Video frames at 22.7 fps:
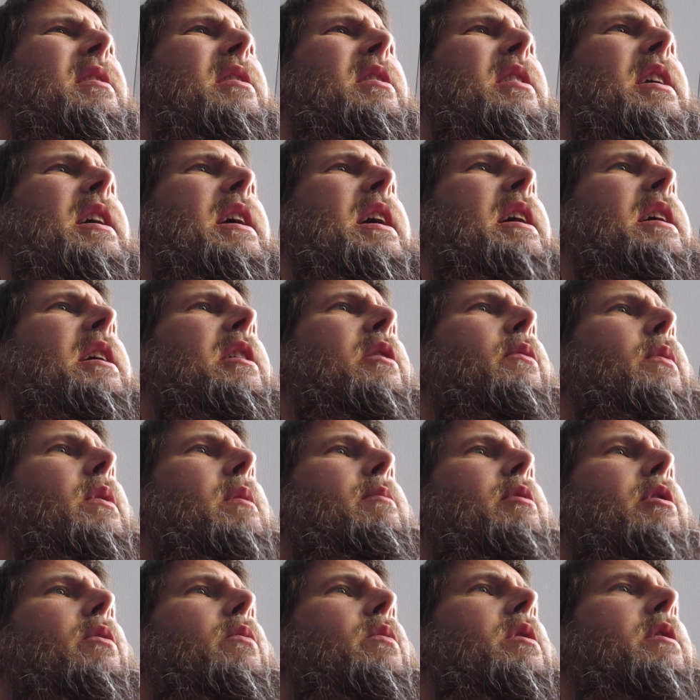I think I could get a
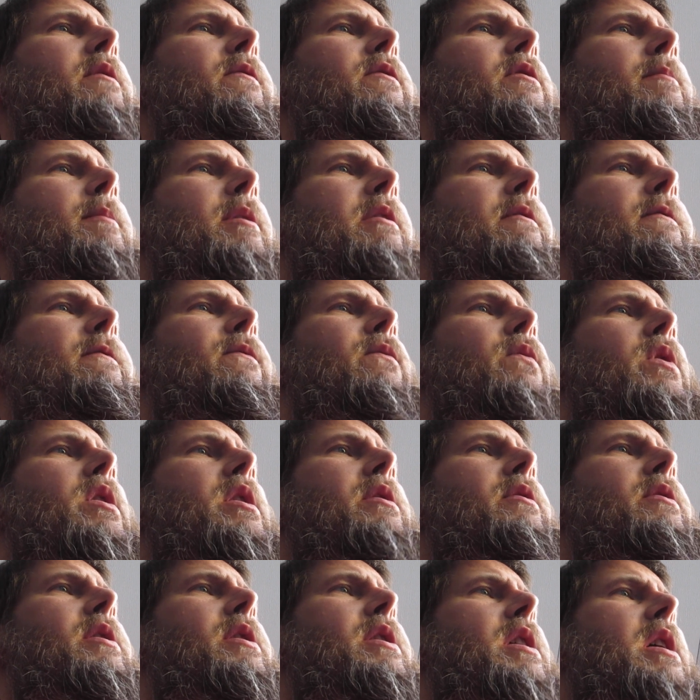rebuilt one for about four
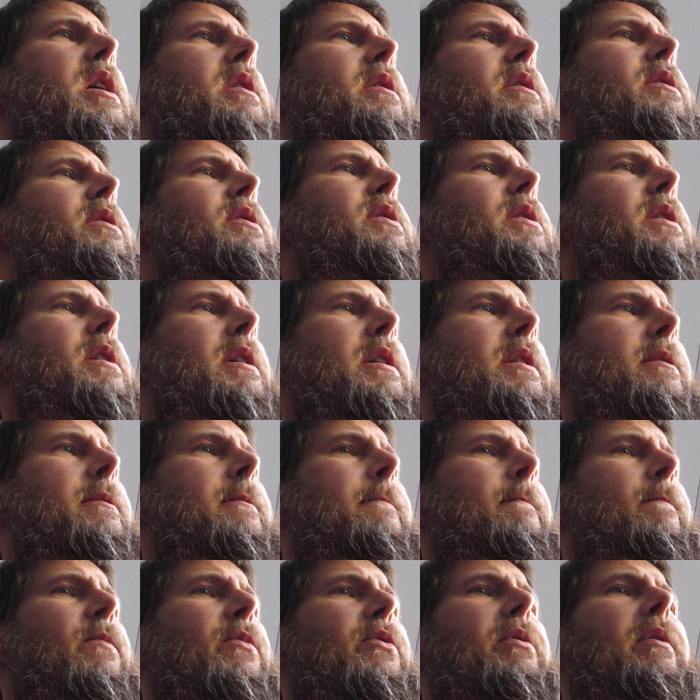hundred dollars,
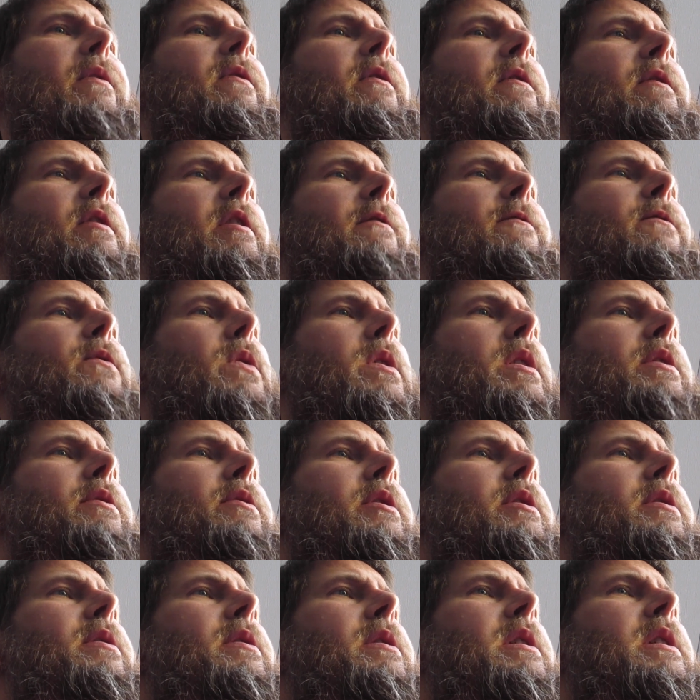three fifty or four
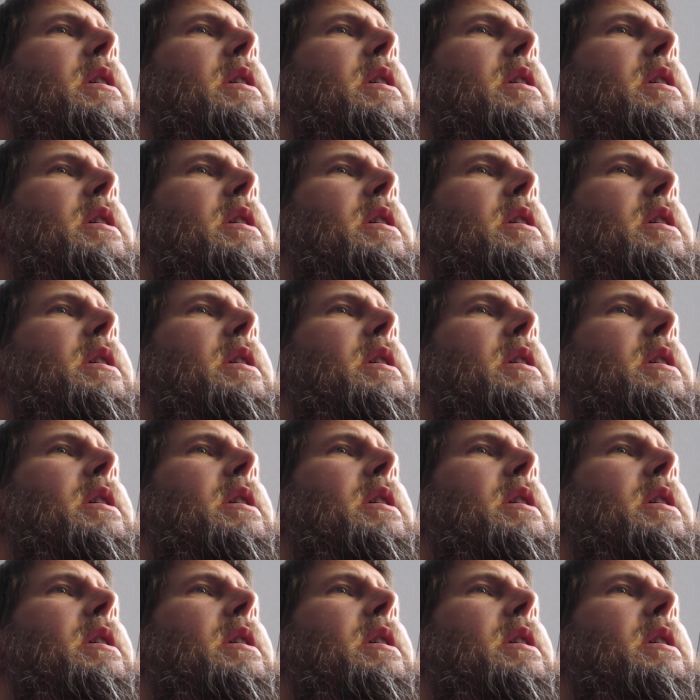hundred.